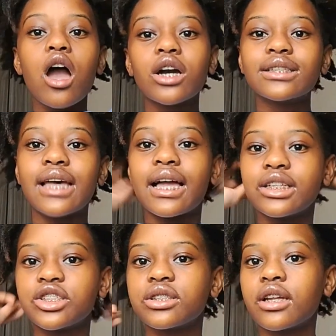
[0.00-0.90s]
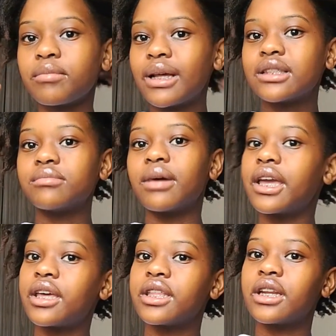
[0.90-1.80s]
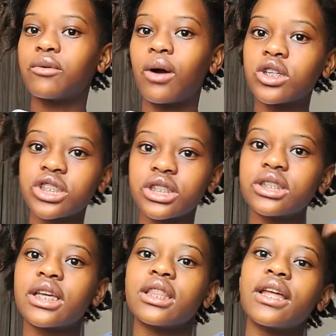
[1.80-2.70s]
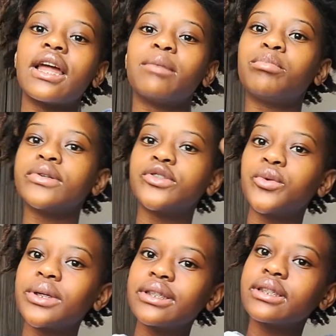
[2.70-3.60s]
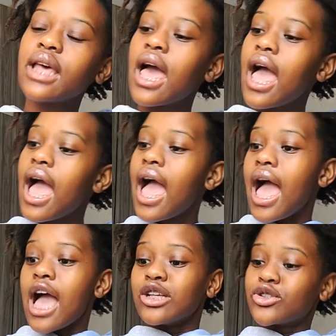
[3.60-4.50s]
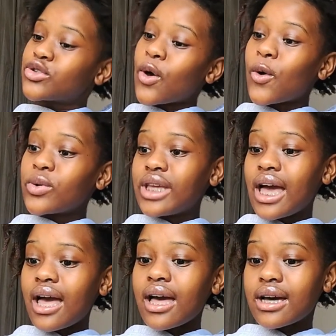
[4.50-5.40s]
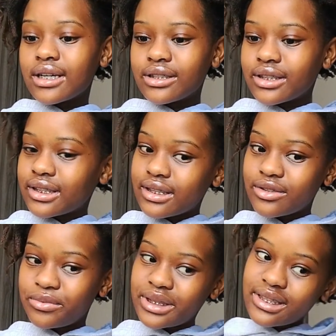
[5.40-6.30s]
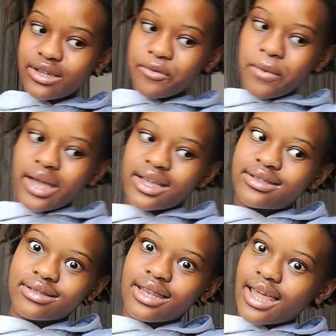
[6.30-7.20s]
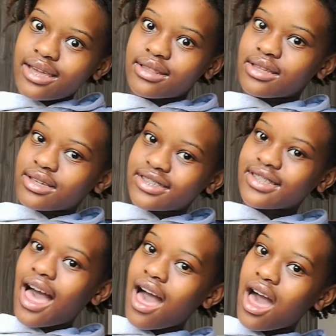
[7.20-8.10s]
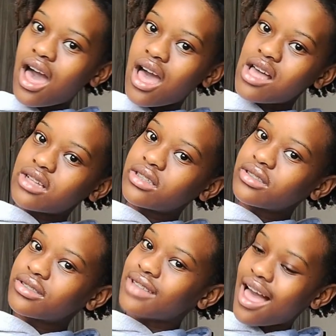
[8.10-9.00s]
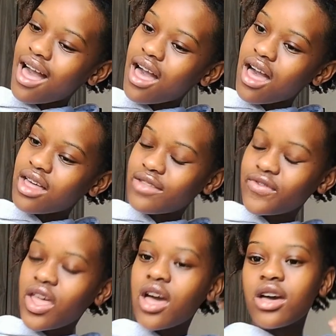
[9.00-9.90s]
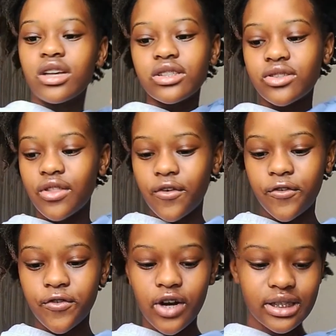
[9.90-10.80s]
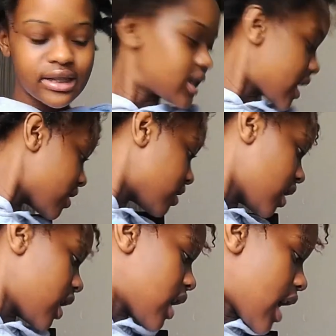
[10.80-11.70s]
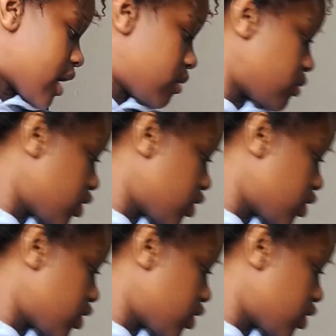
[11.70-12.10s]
because I just unplaited my hair, then I washed it, and then I put twists. So yeah, this is the reason why it's like this. Haha. Haha. So the first thing I'm